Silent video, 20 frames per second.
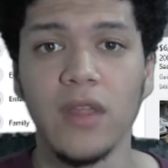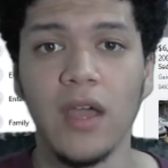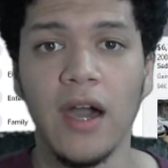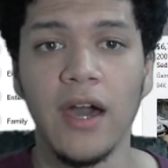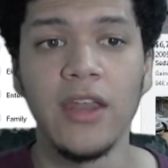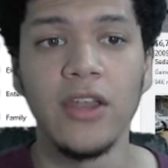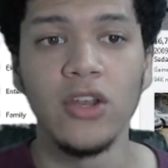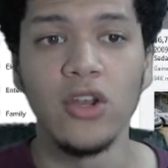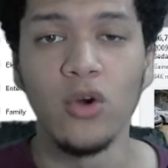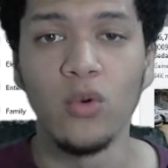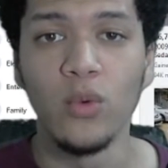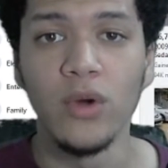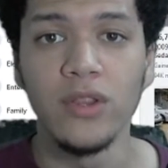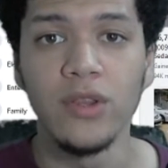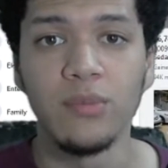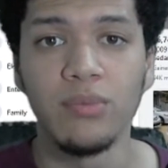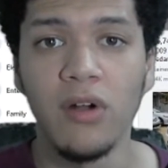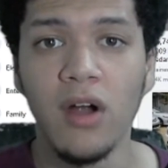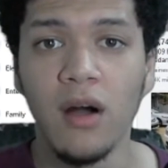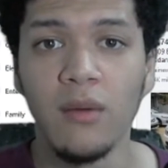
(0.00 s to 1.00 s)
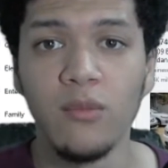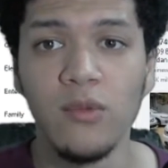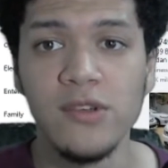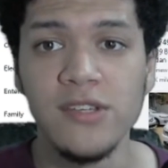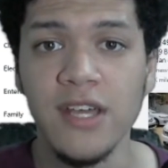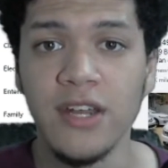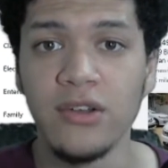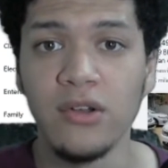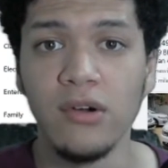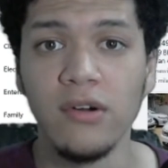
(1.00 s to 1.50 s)
I didn't know what the problem
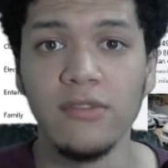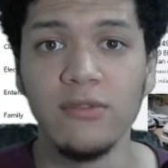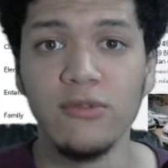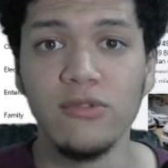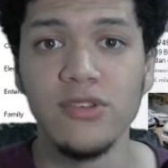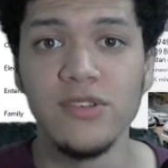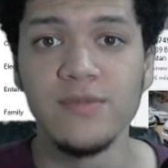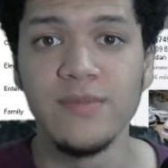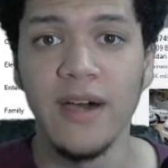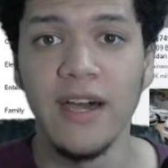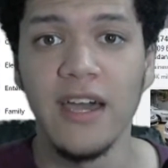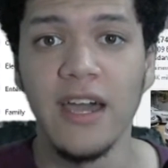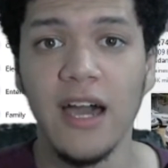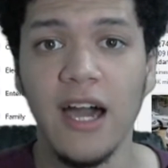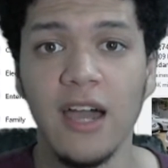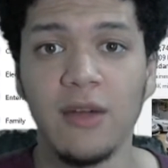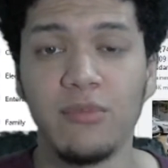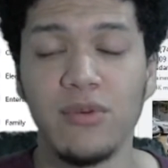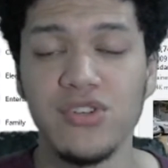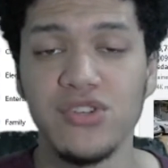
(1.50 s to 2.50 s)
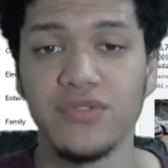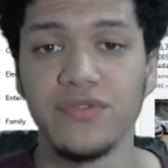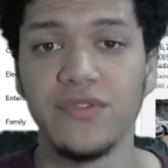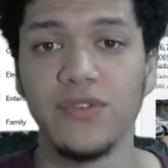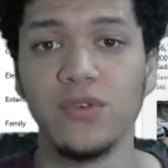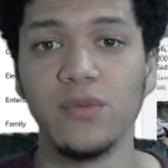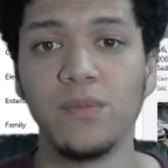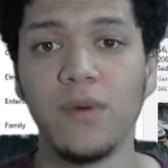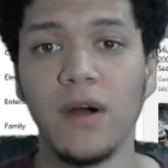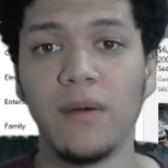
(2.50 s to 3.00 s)
was. I didn't know if it was my high pressure
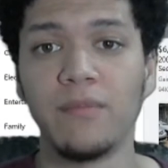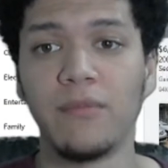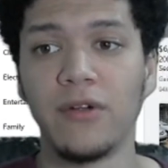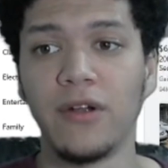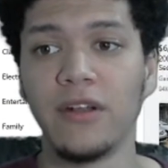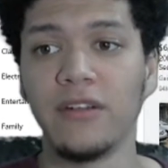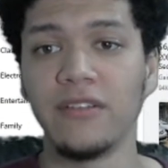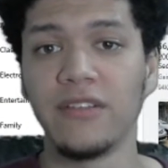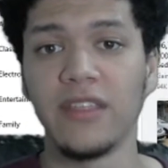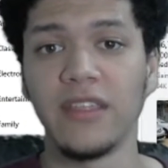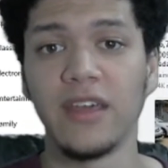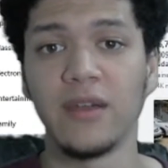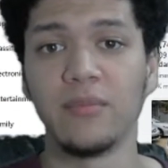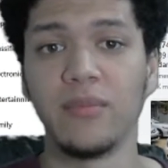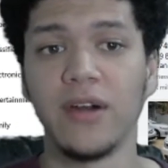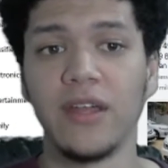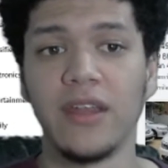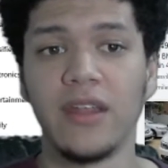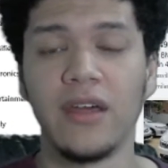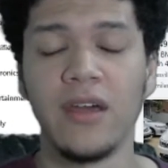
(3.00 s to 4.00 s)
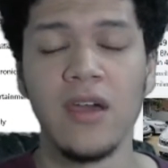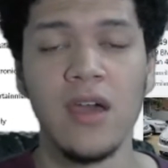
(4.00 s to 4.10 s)
fuel pump or anything, but